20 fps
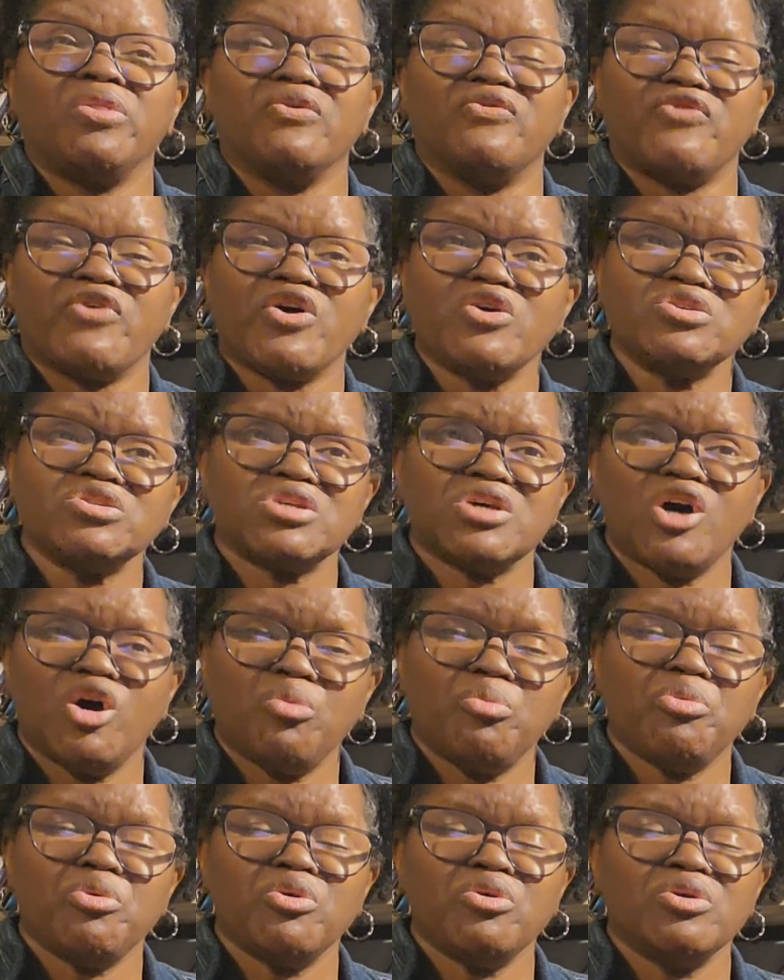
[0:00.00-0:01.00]
the first
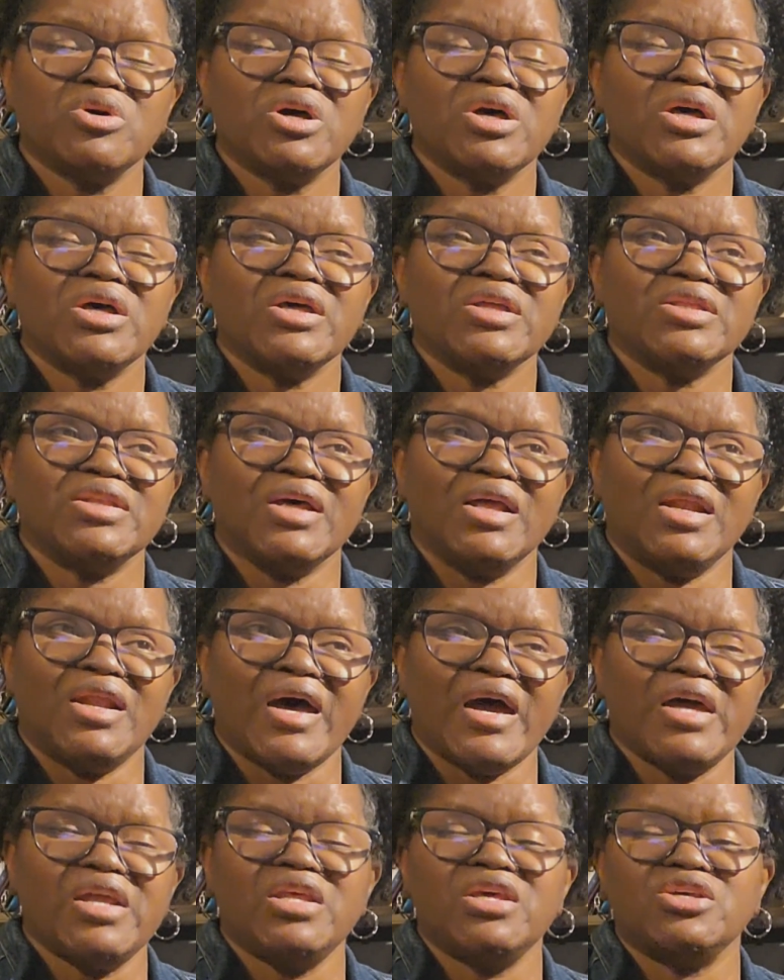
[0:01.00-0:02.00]
couple, the
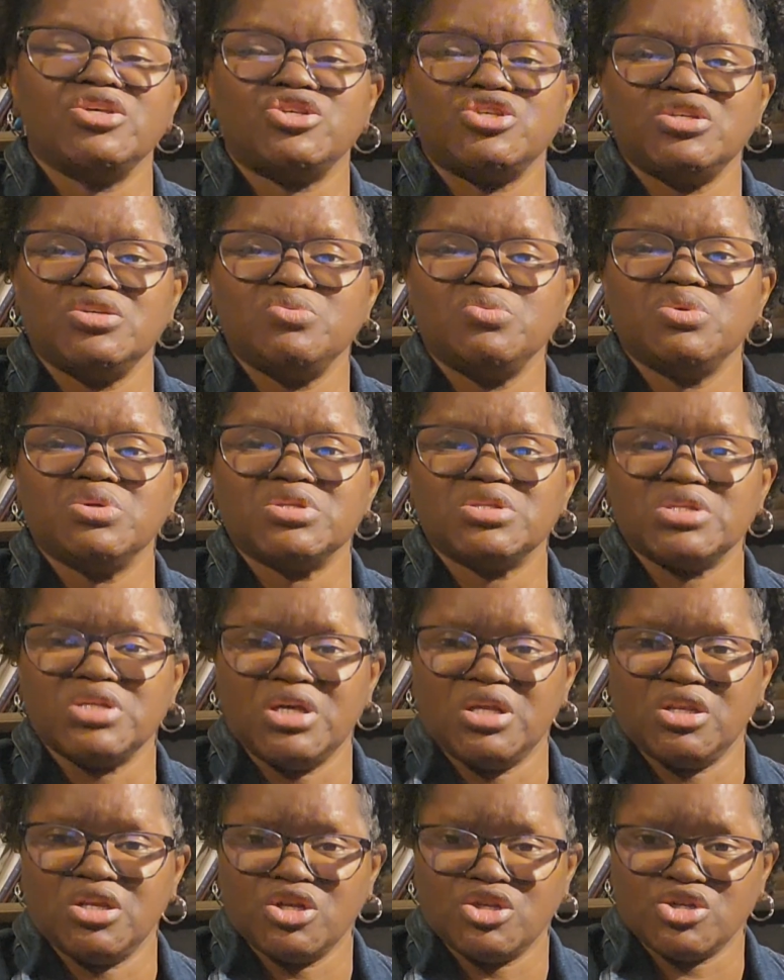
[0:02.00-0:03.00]
lady, she was
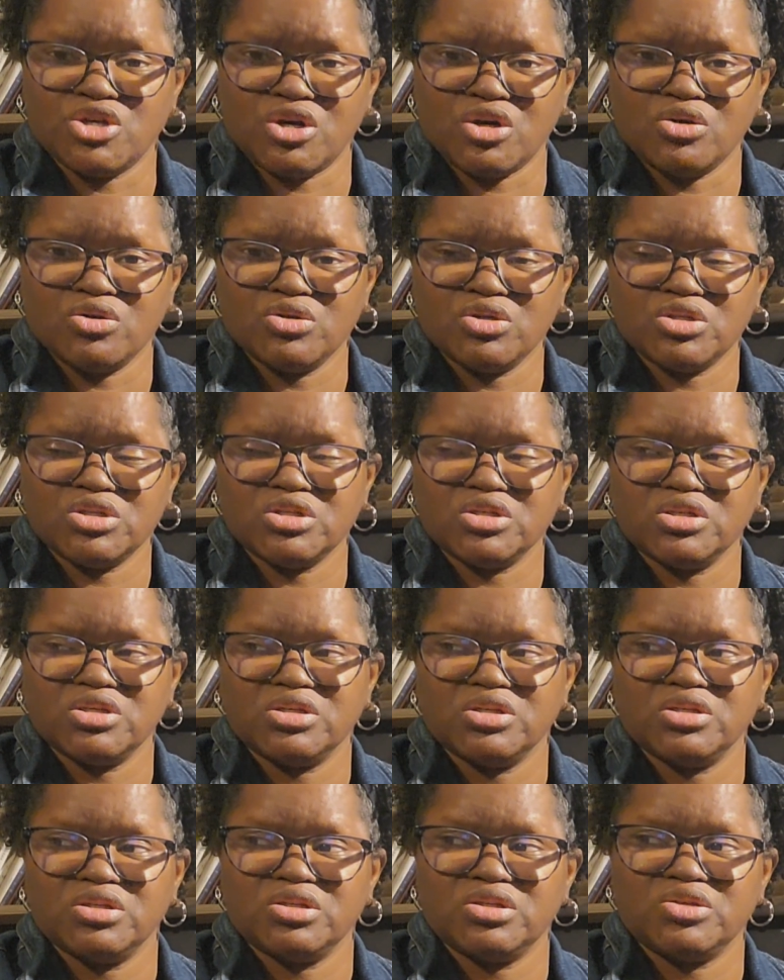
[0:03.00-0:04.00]
in the church.
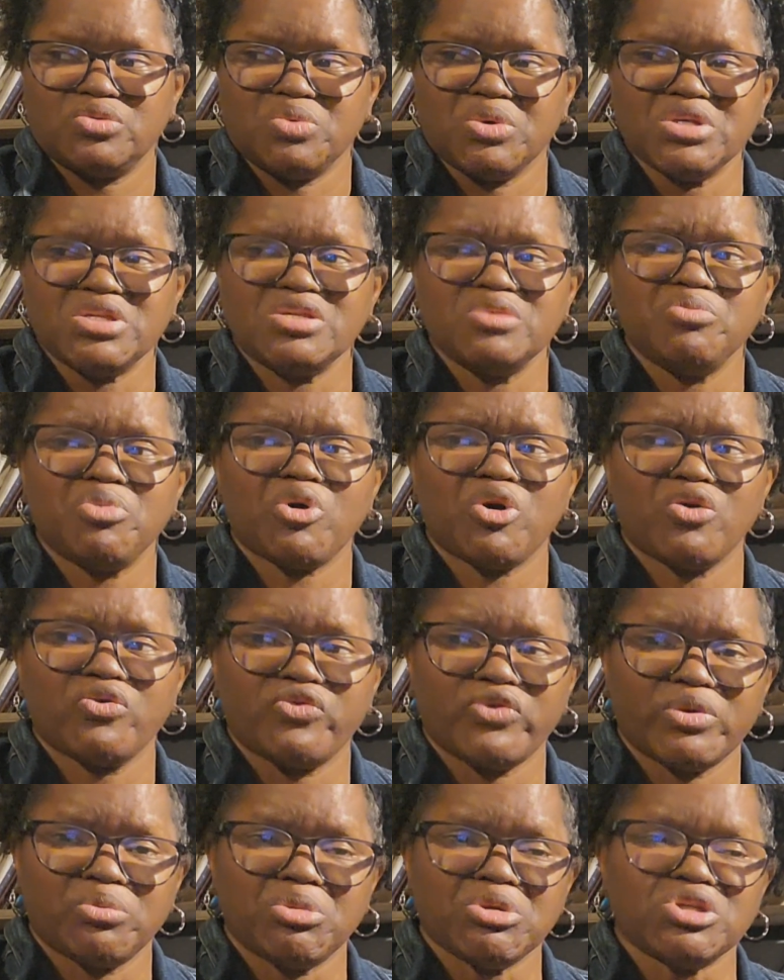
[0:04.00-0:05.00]
She wasn't
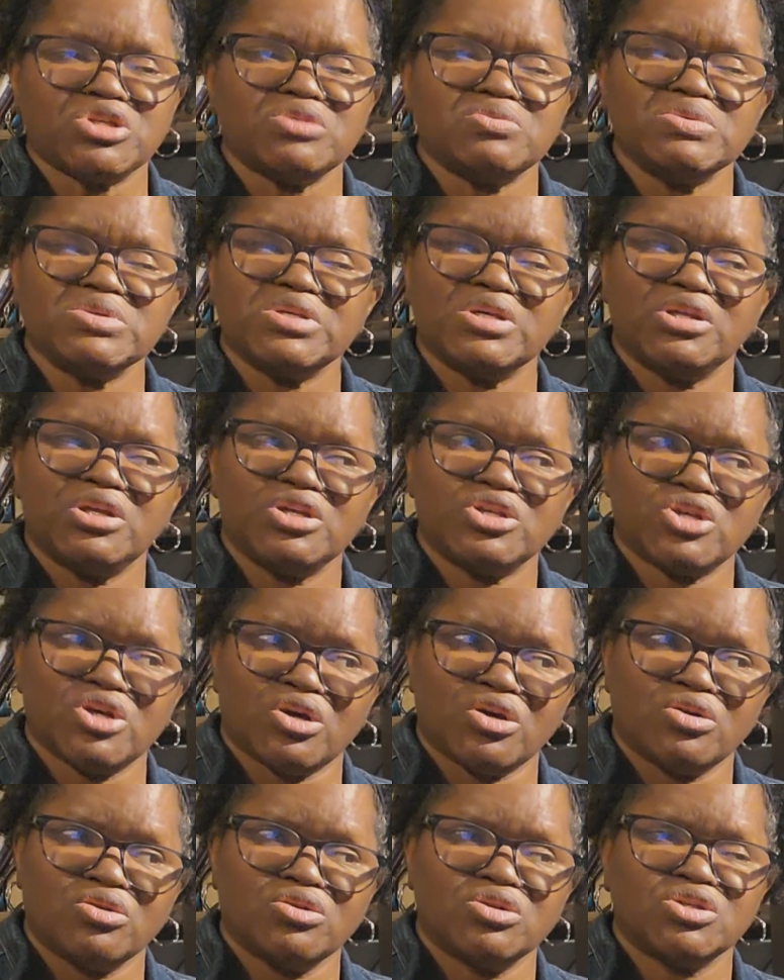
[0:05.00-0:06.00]
perfect, but she was in the
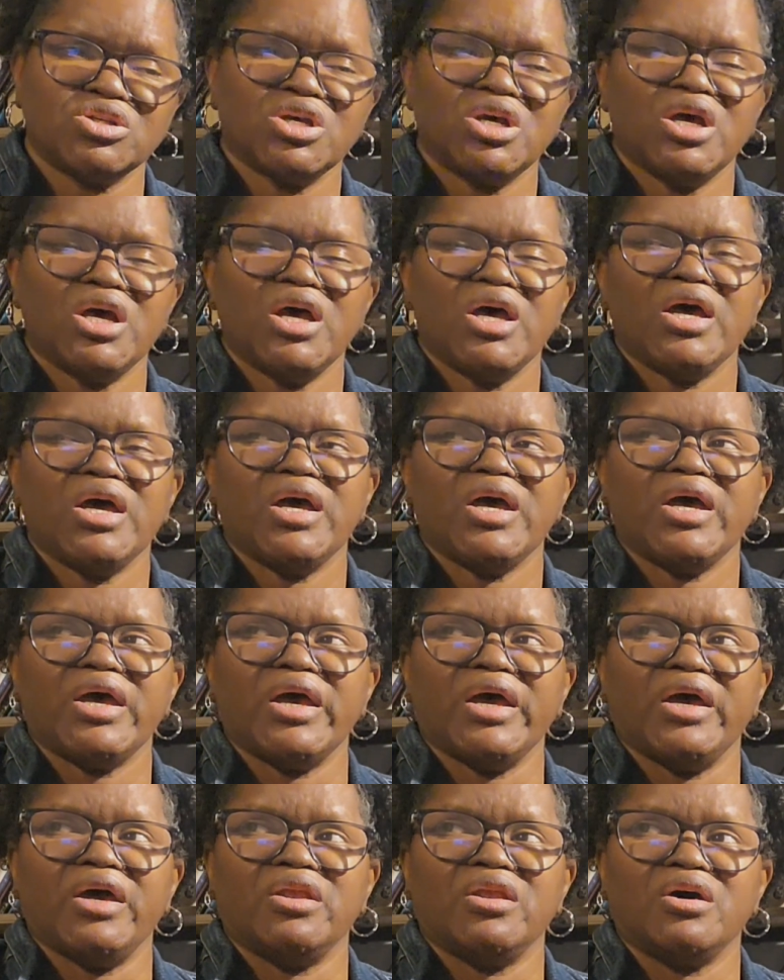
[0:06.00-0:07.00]
church.
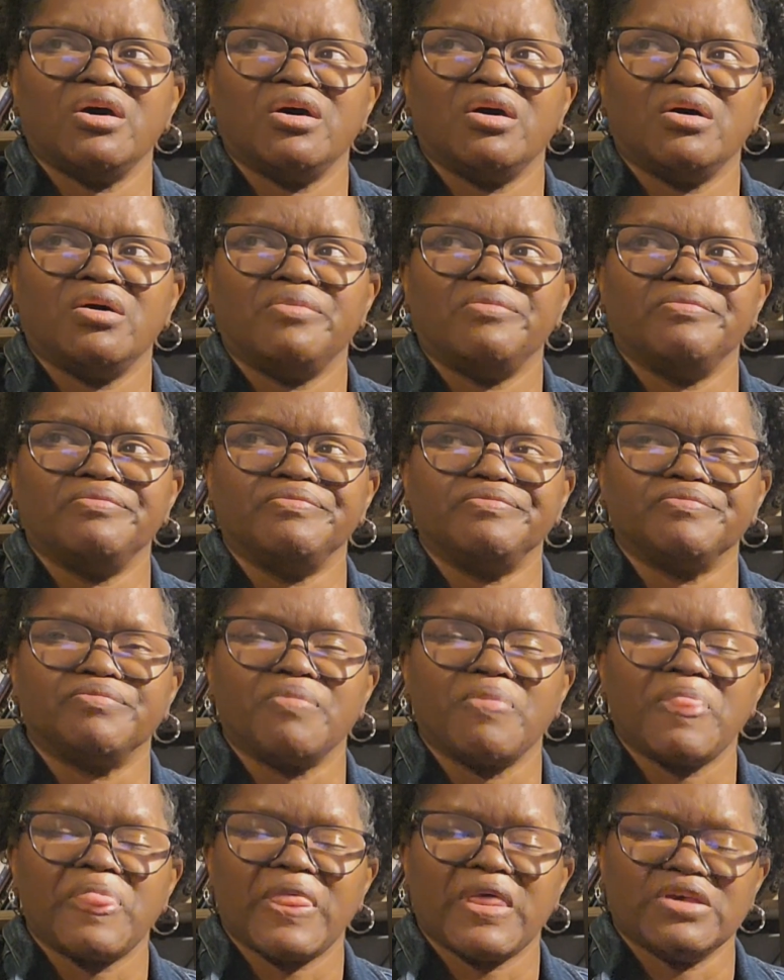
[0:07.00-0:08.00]
And
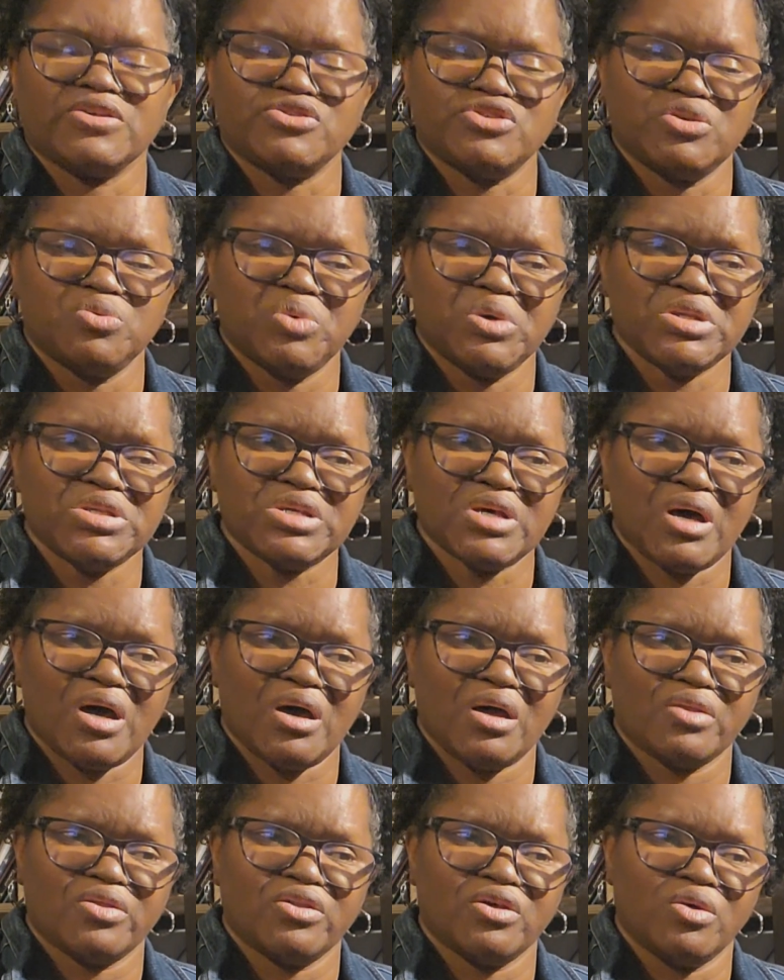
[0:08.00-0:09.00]
because she went
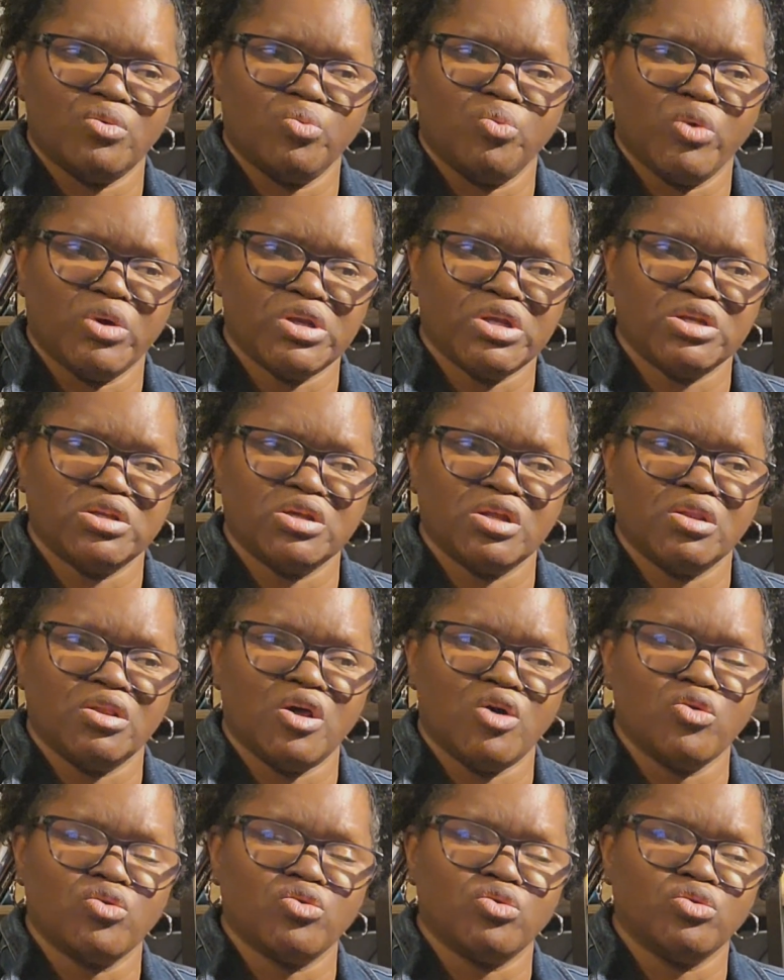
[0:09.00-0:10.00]
to one of the
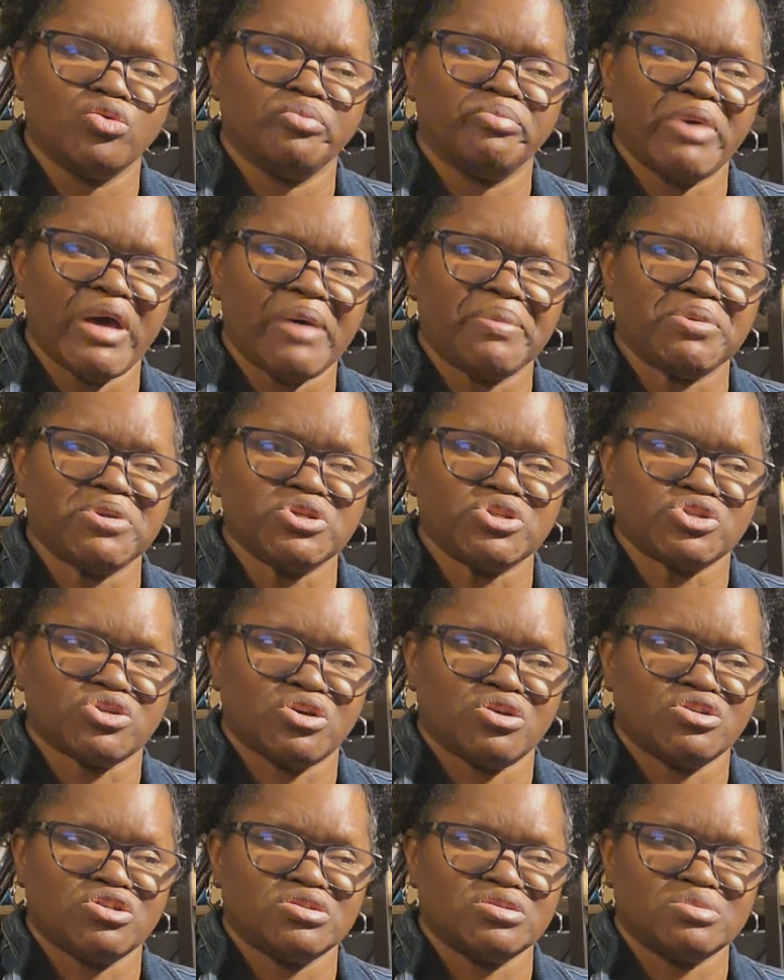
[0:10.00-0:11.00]
local Baptist
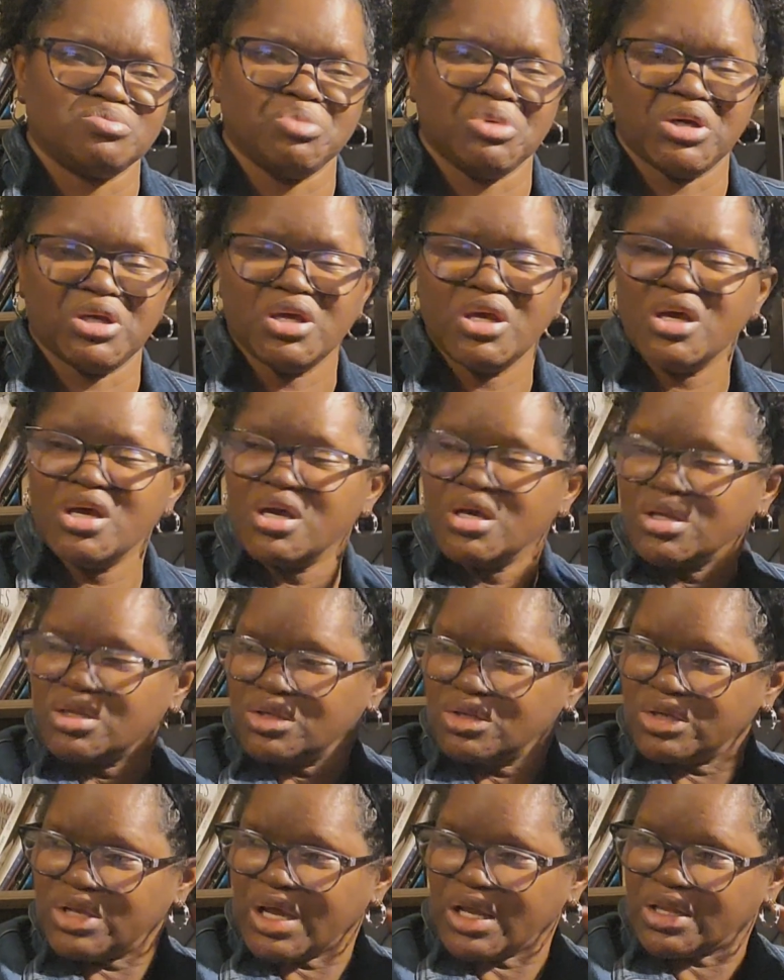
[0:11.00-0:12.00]
churches. But
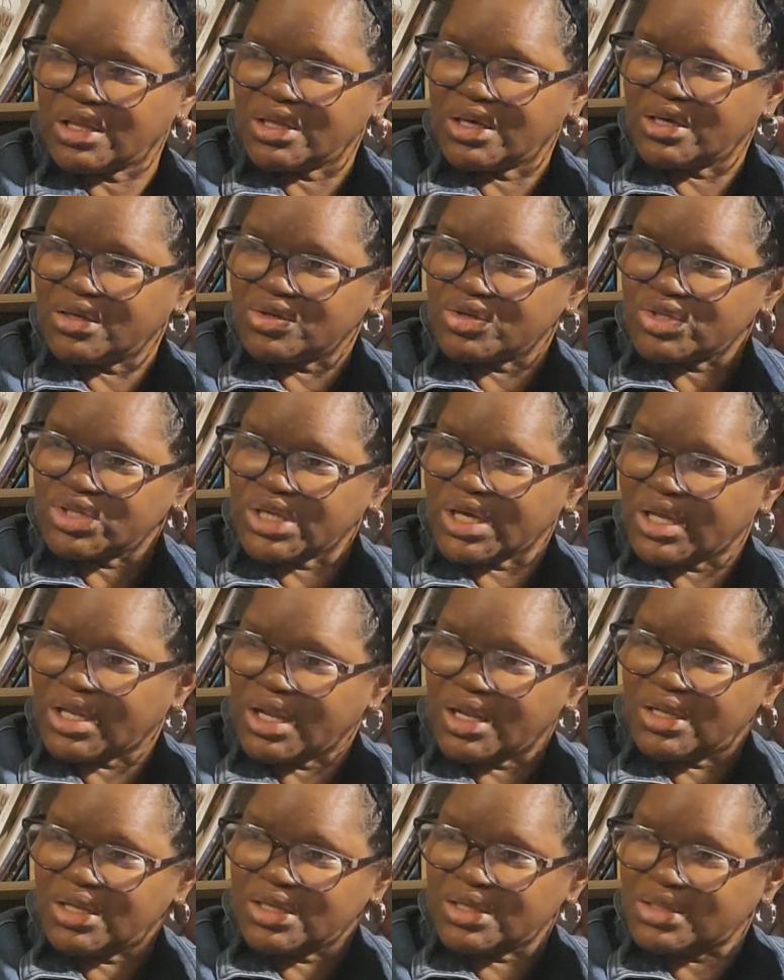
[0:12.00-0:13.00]
you'd have to
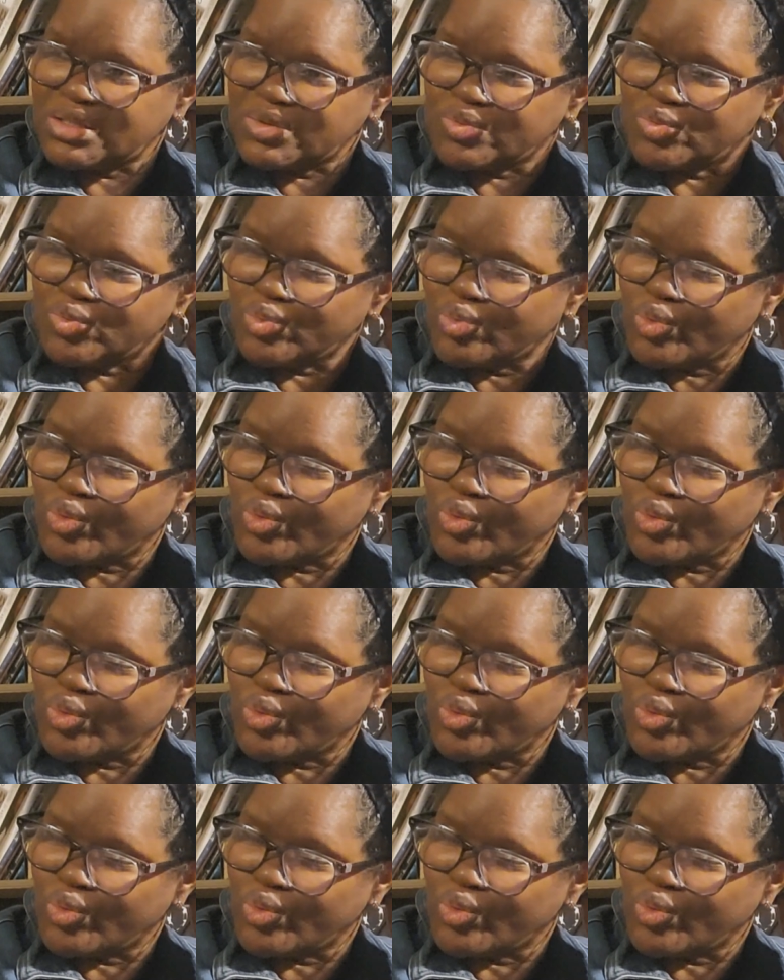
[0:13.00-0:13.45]
understand that this,